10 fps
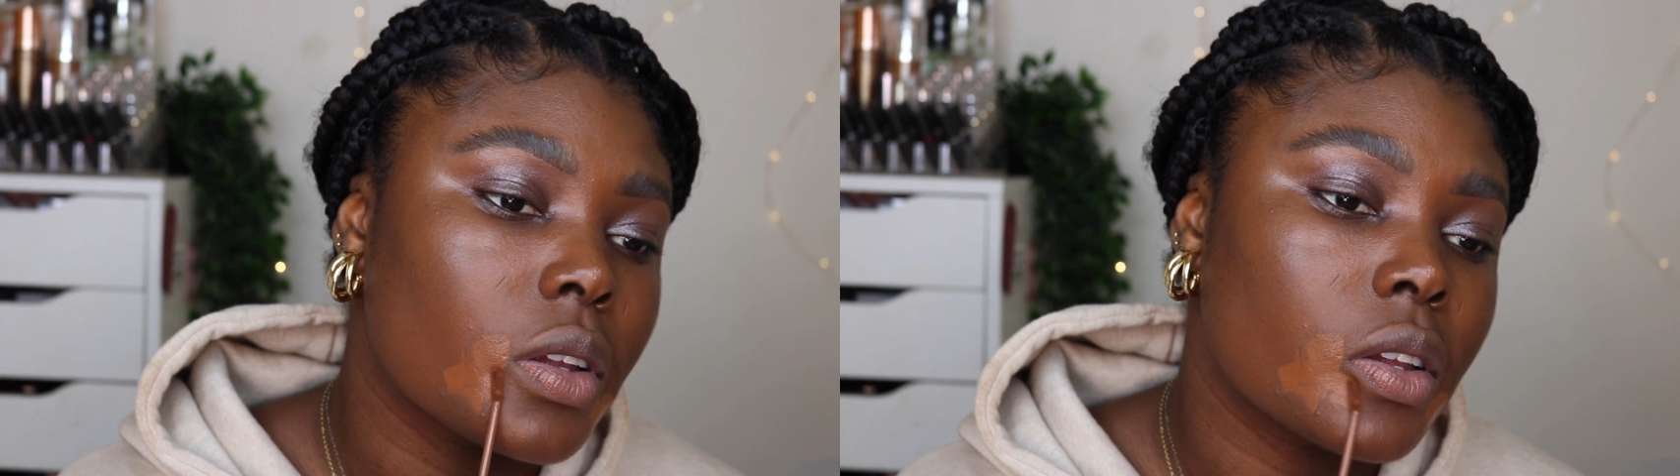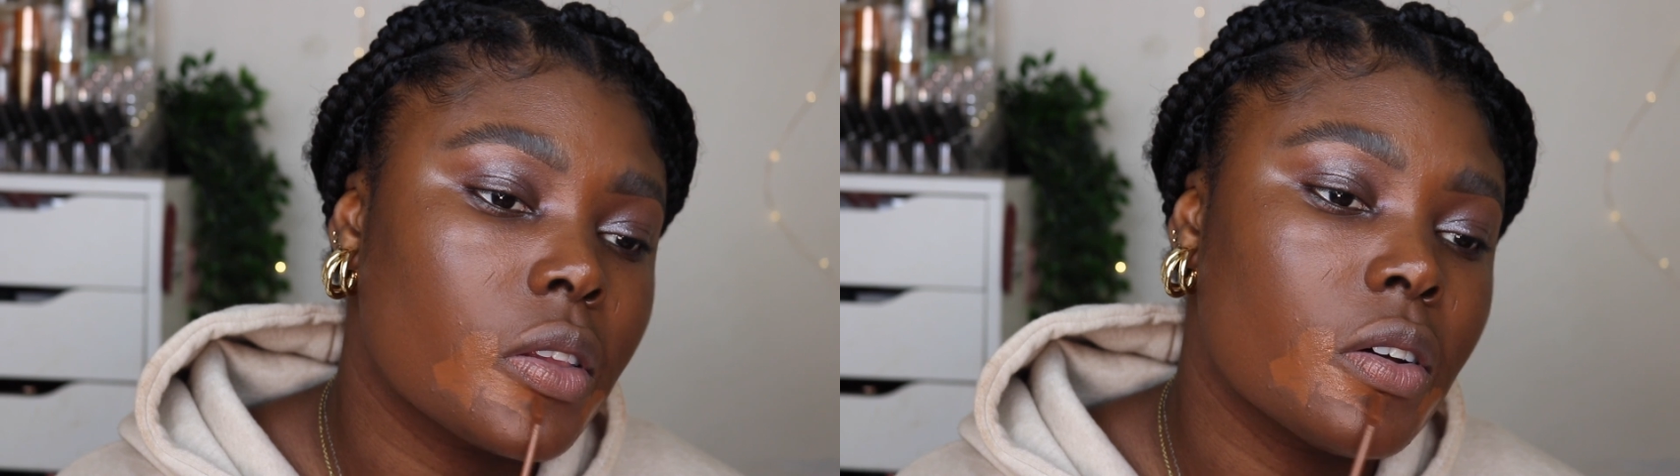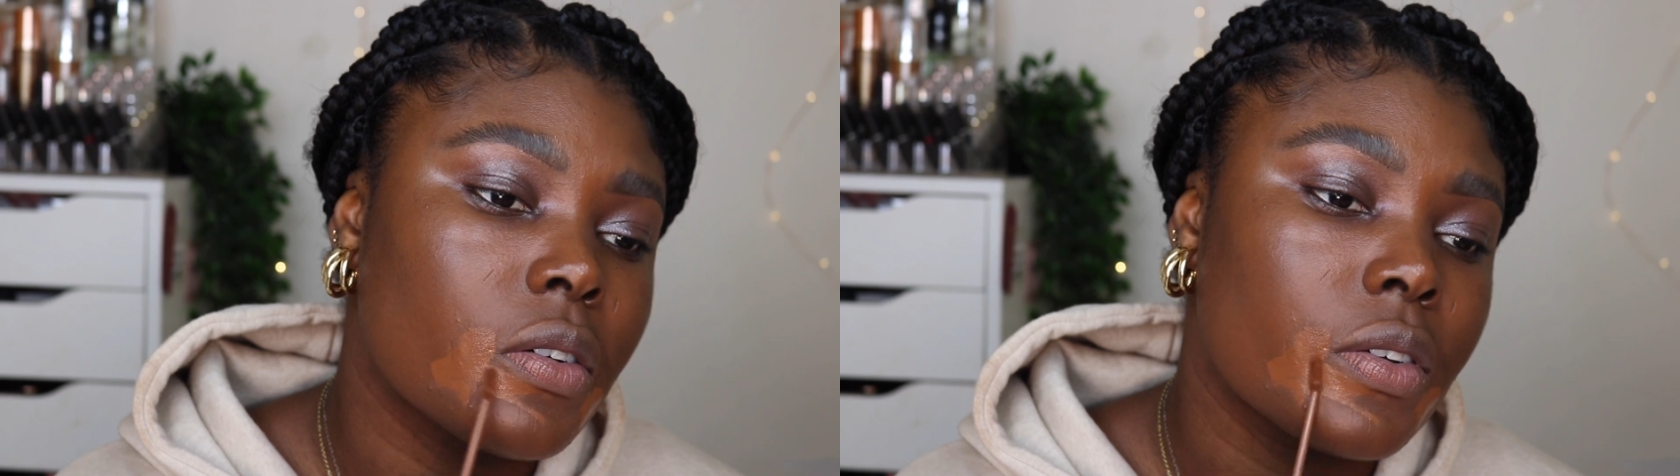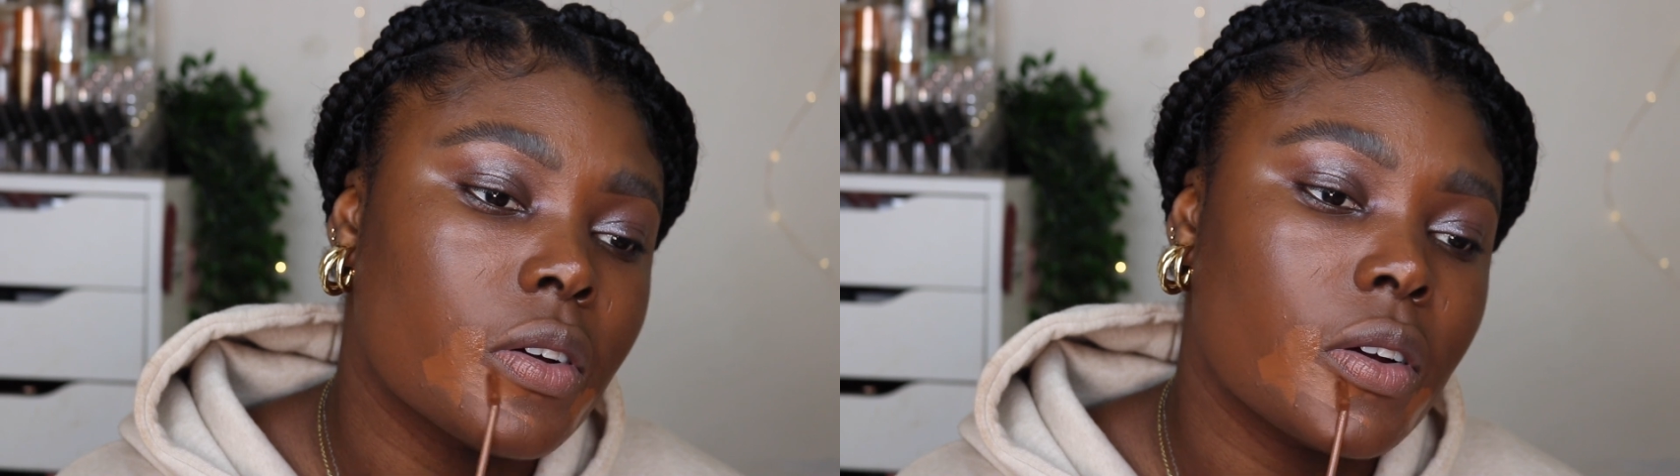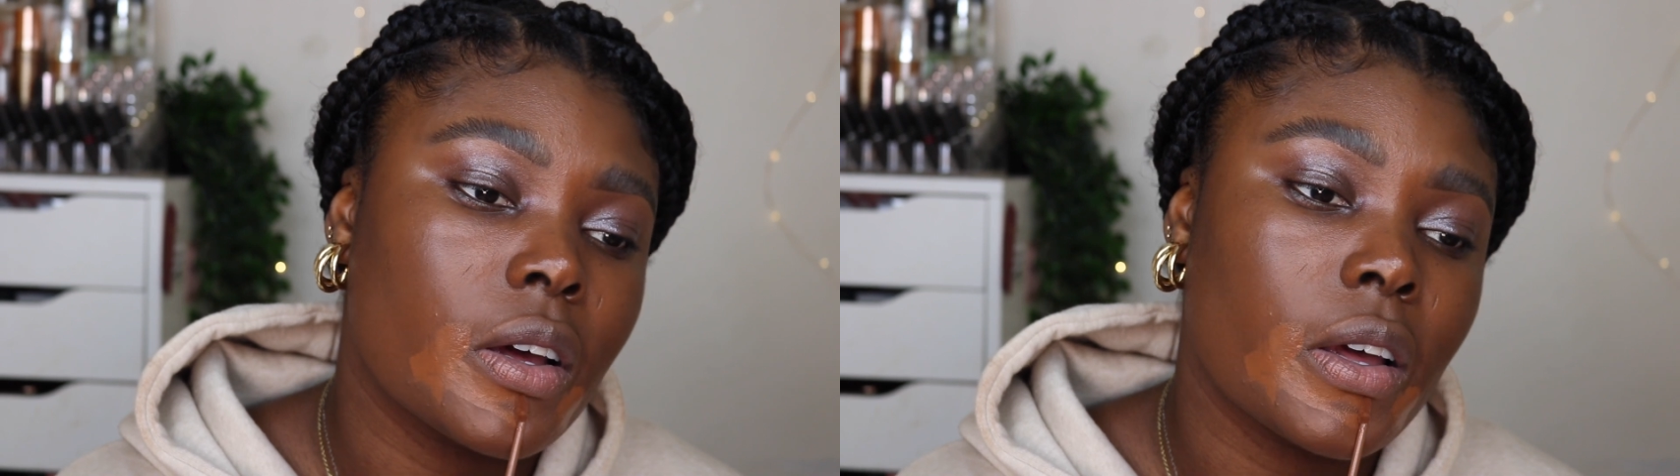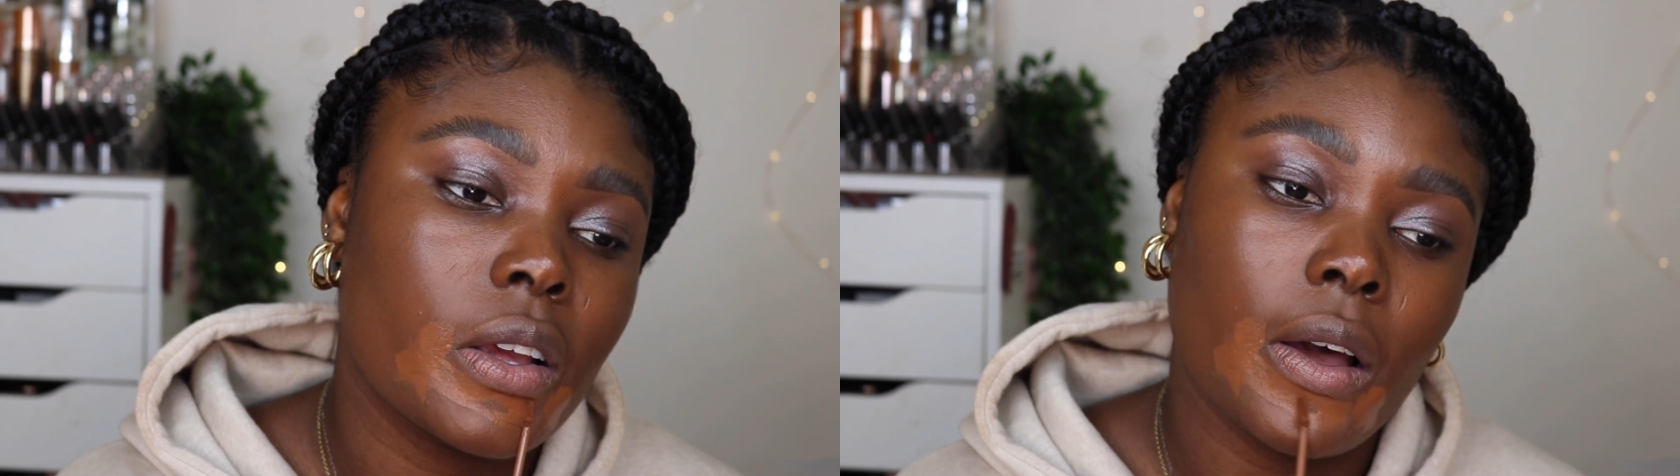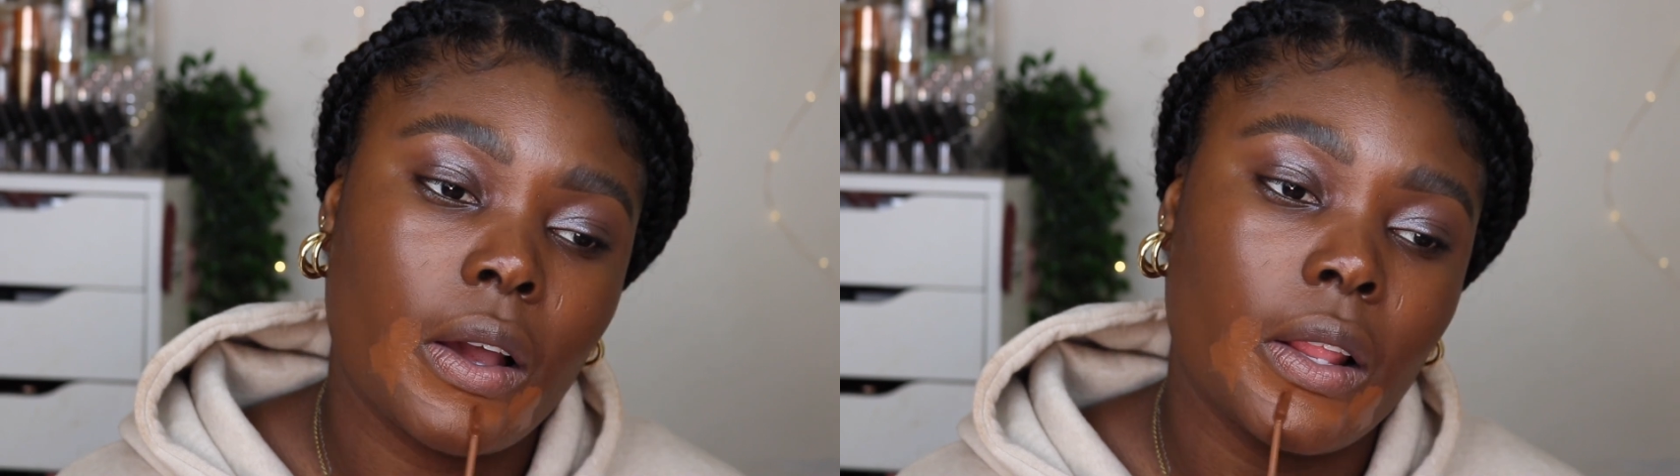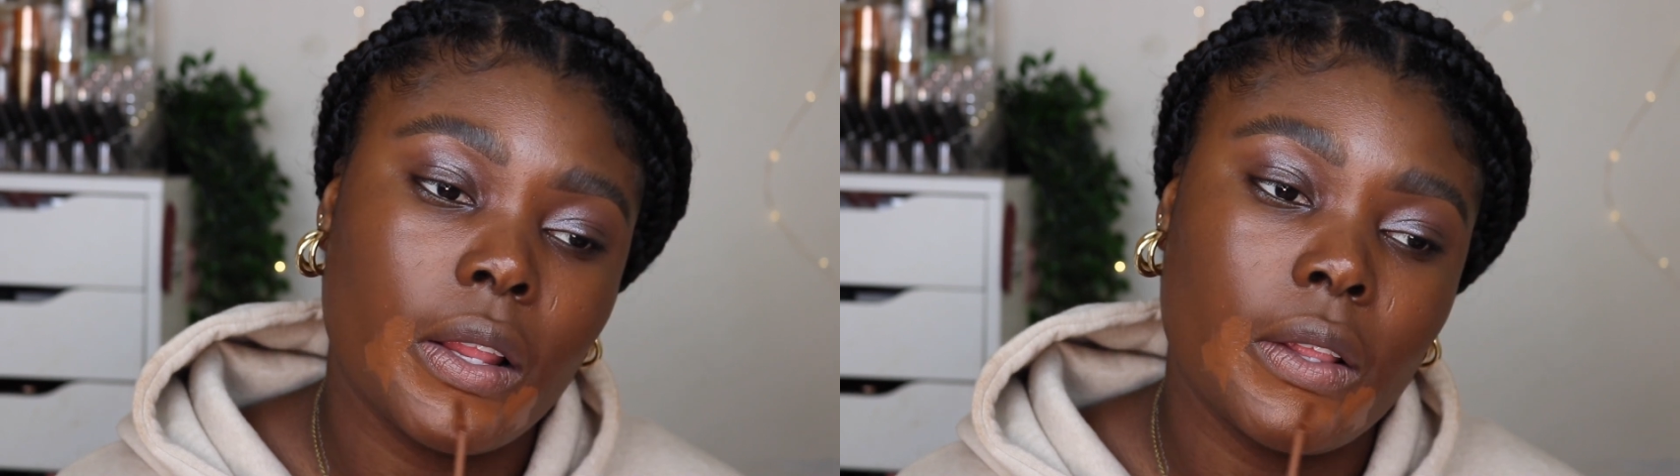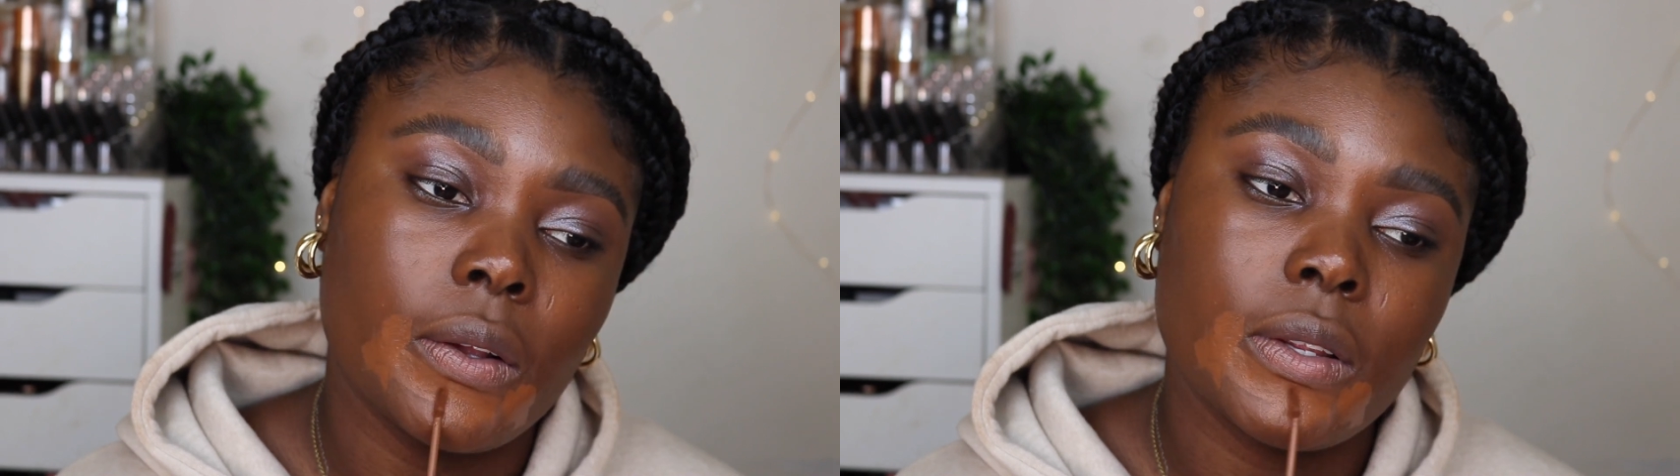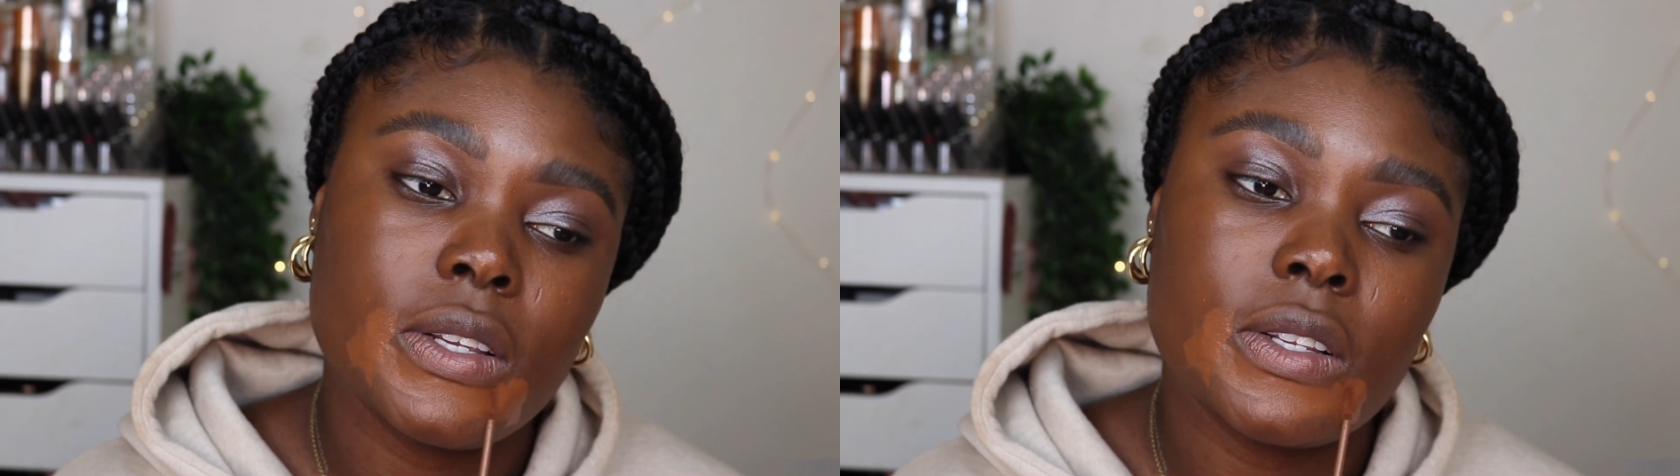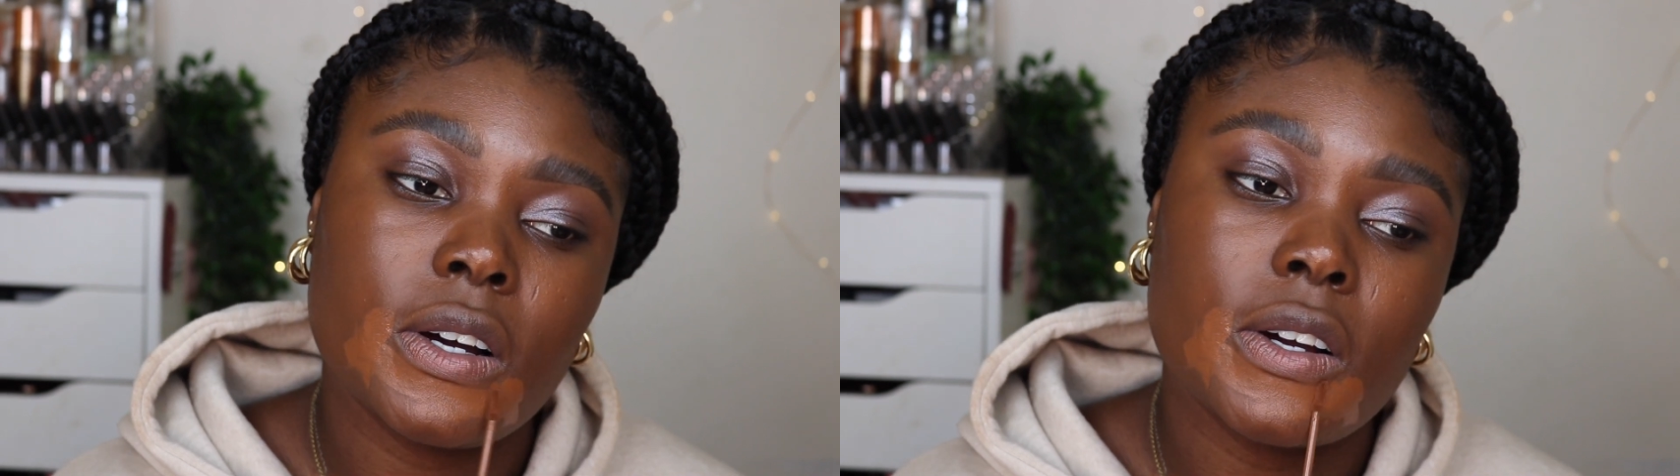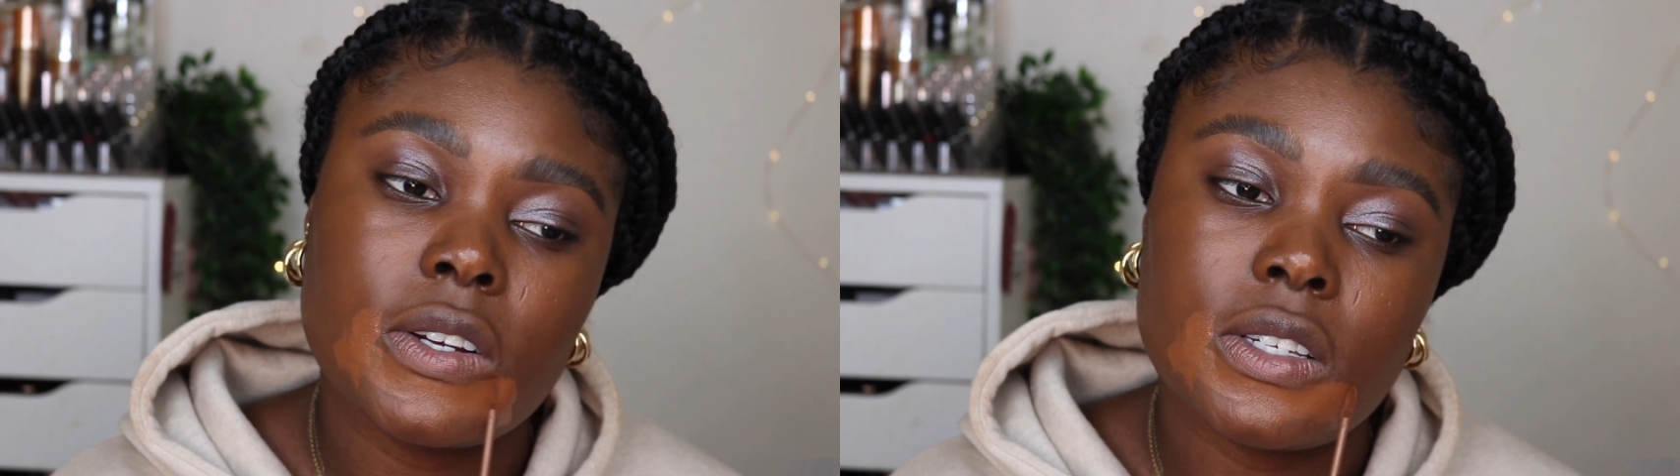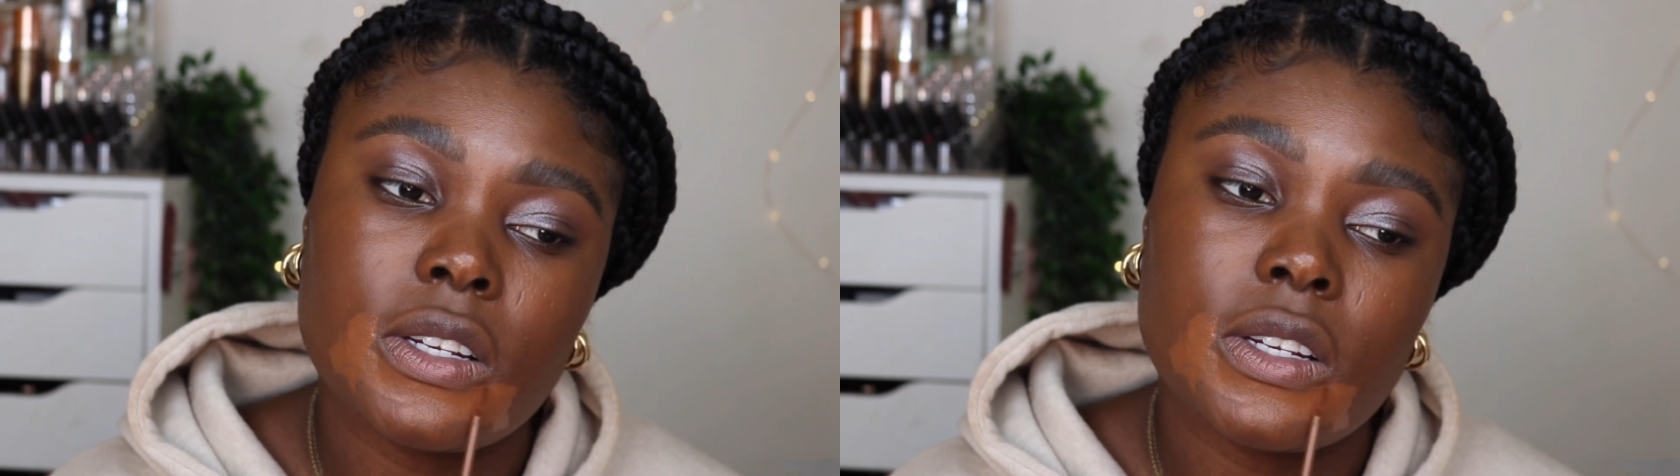I still feel like I can still see darkness,